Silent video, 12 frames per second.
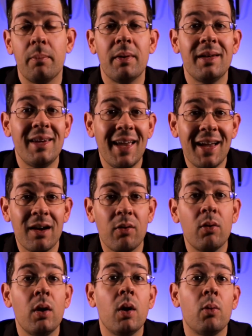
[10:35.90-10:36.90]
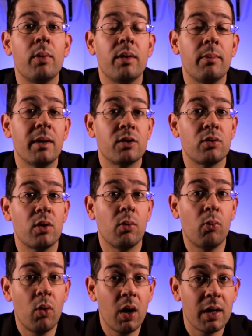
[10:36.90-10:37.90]
but now with the
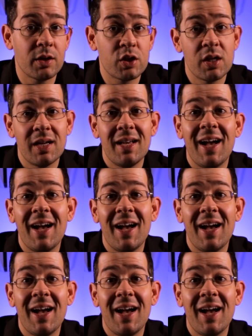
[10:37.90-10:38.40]
Metronome watch,